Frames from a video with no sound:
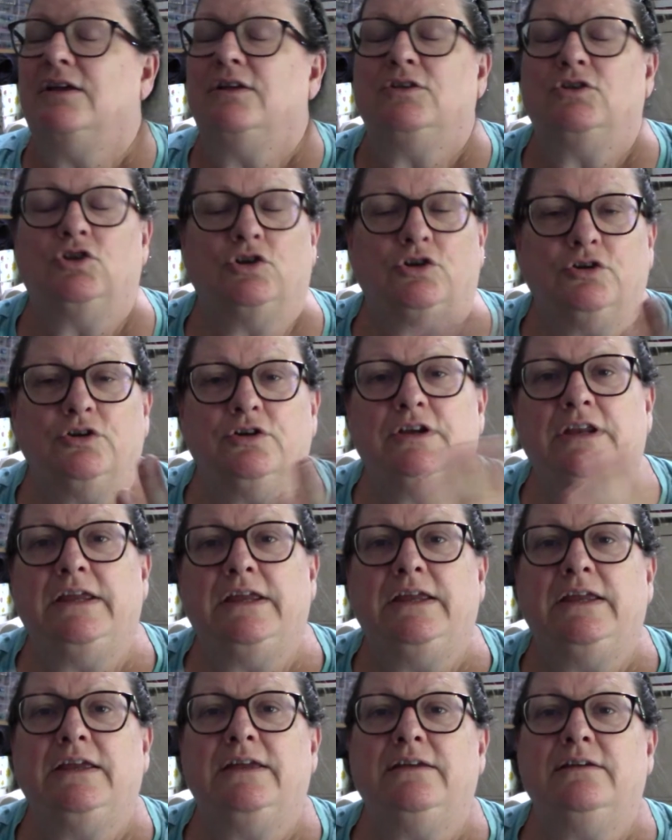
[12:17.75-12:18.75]

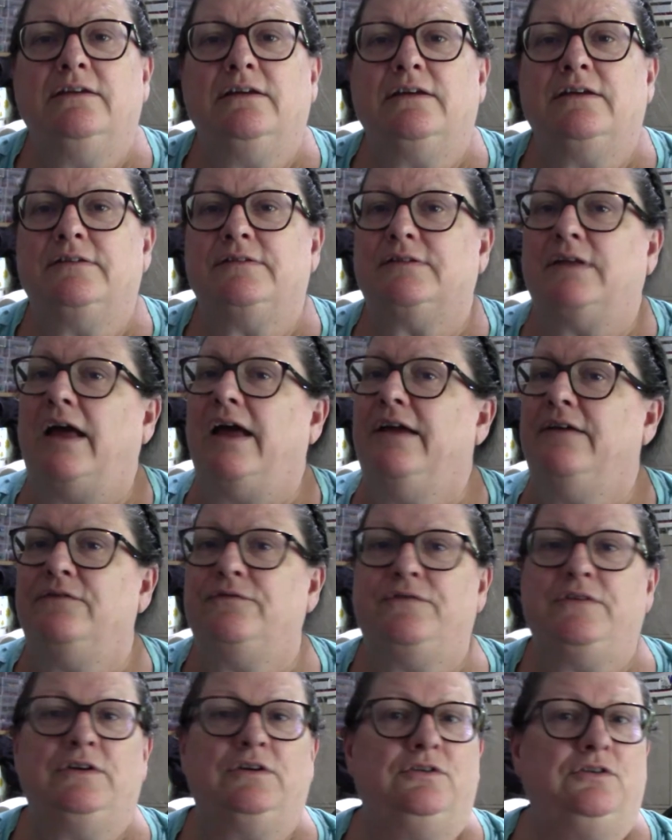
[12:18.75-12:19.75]
learning, because I
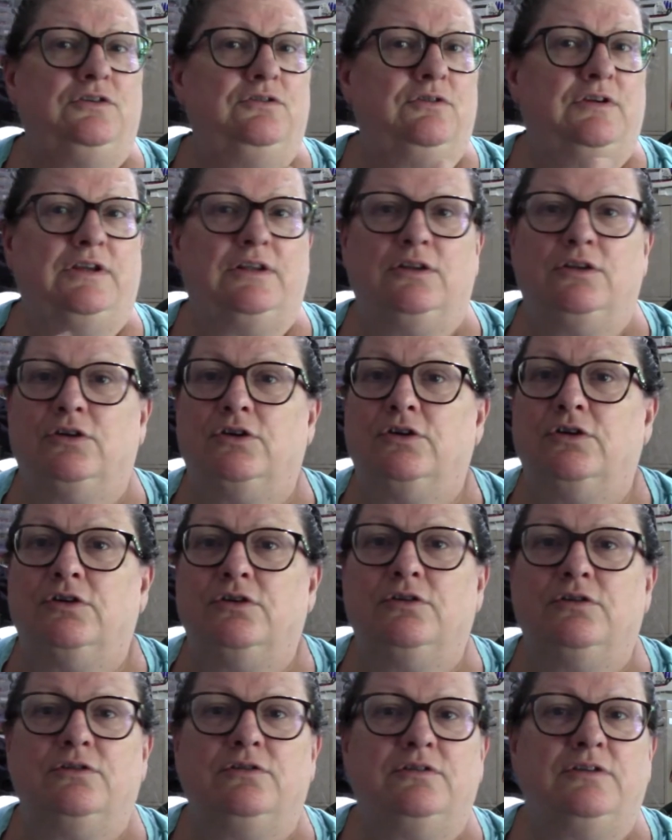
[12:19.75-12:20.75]
feel you can
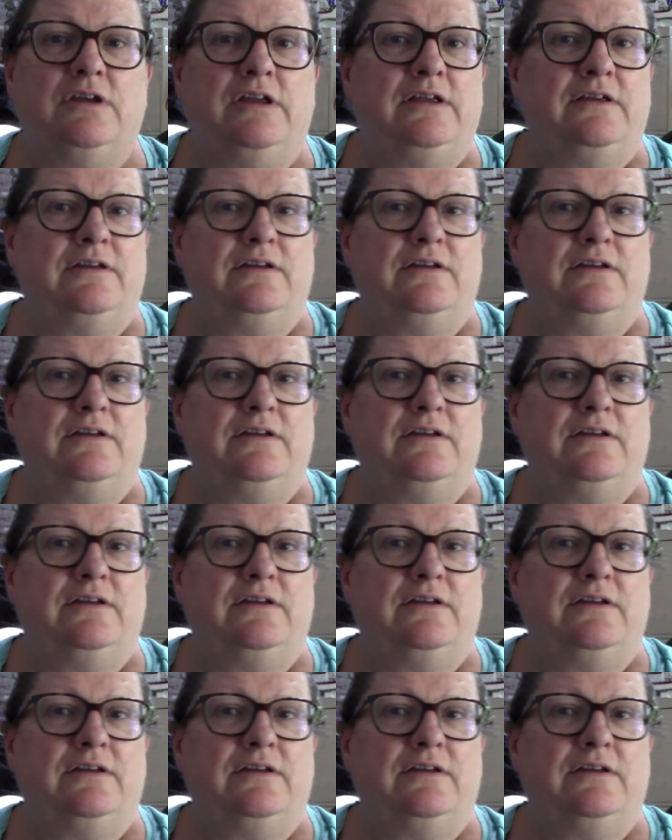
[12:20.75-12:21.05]
learn